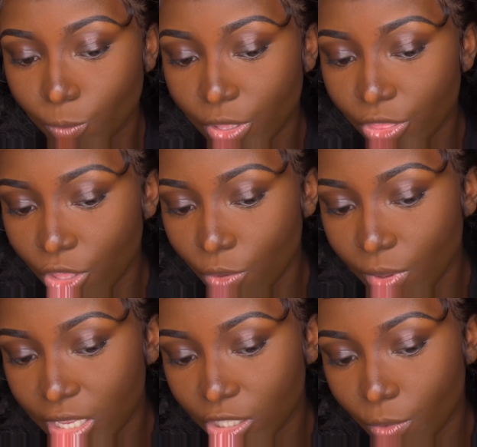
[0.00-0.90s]
with you,
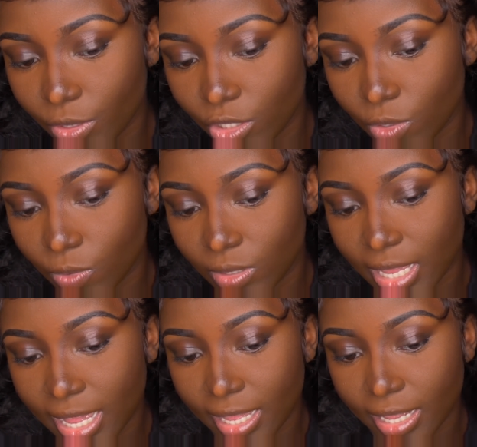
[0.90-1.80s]
he's going to use
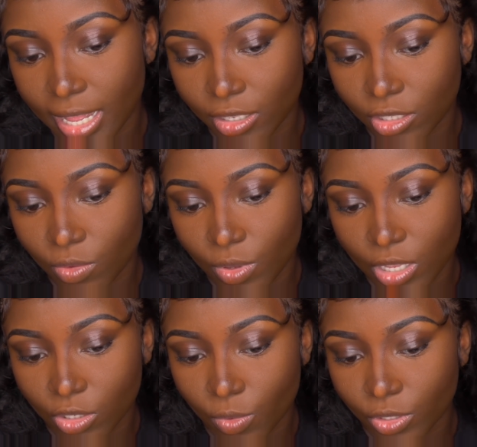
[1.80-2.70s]
that against you, and
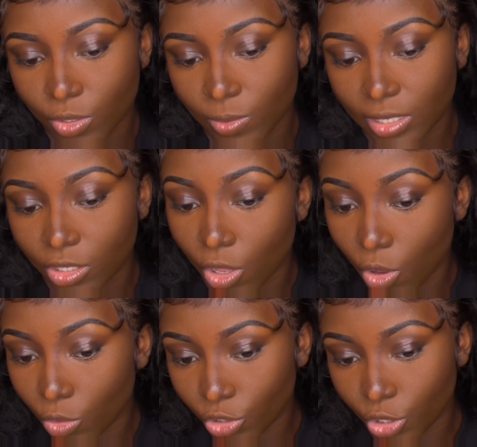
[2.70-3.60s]
he's going to use it to
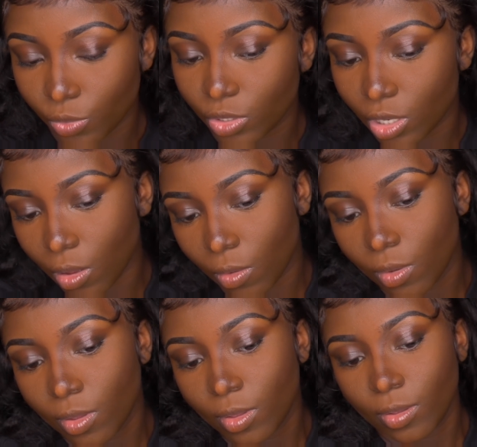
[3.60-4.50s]
hold you. So
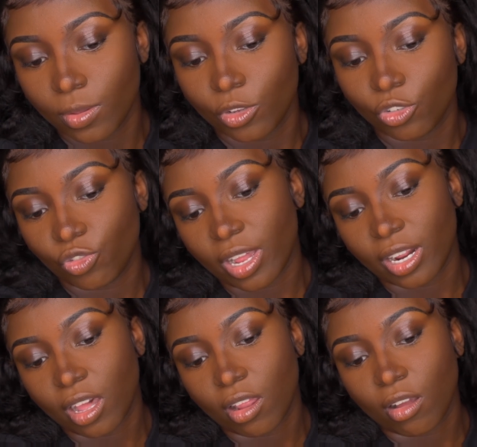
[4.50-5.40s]
try to
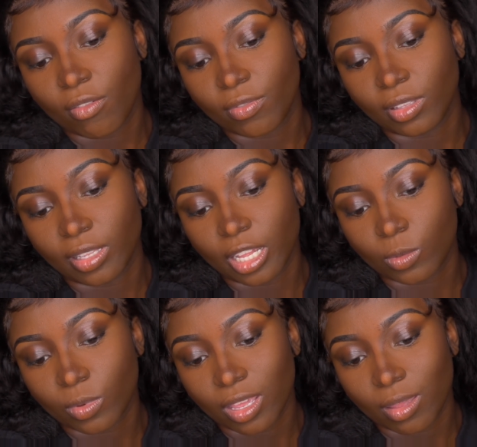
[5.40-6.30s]
cut off links
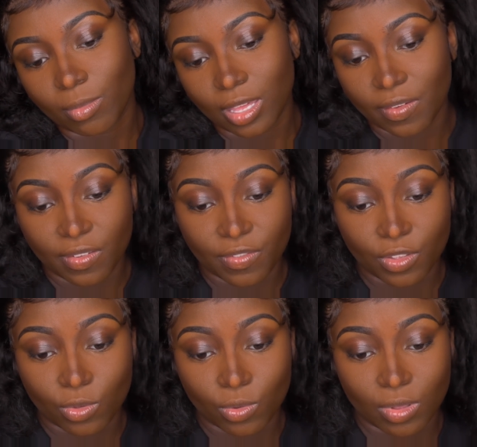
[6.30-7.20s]
with him. Even
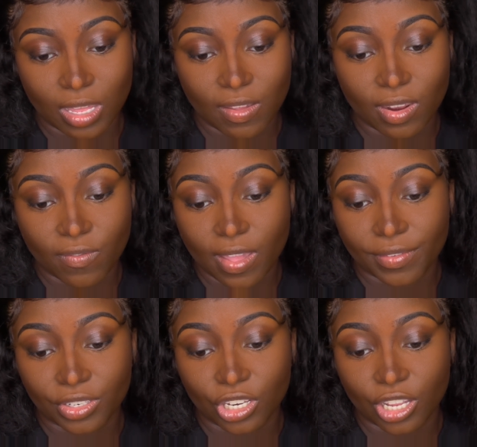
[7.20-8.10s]
if you have
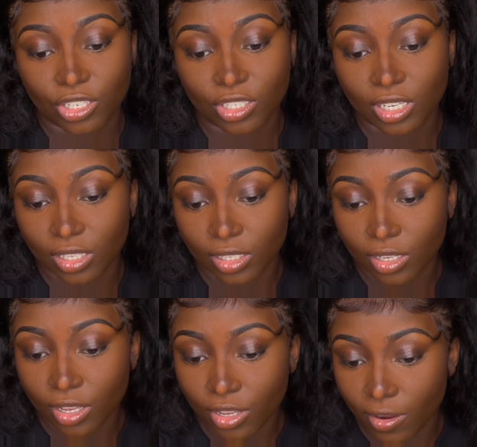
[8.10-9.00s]
to change
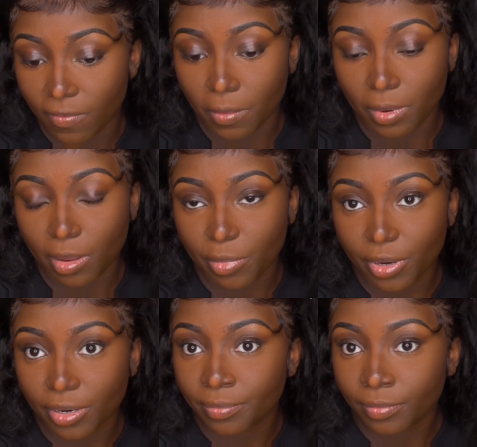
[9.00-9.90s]
your phone
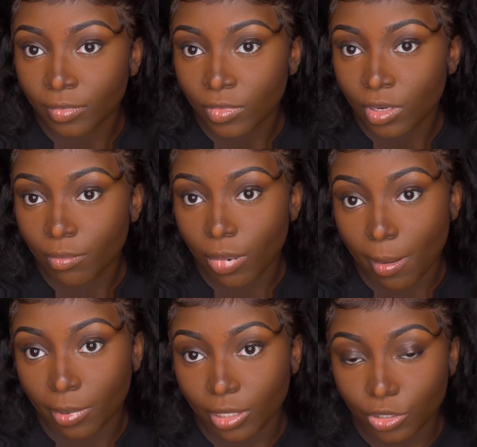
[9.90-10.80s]
number,
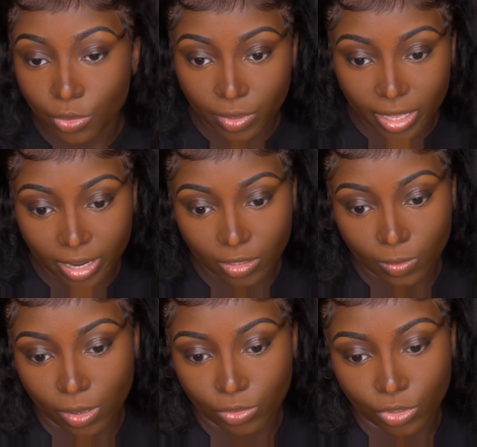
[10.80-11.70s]
probably do that as
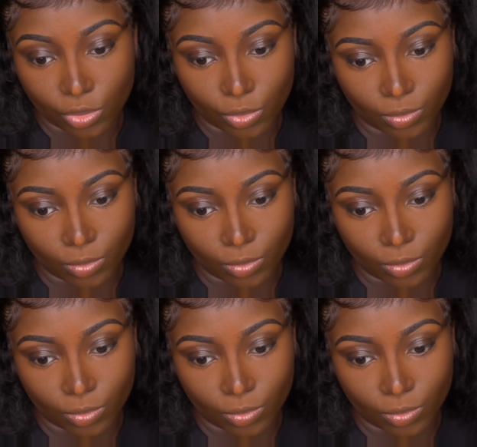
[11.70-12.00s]
well too.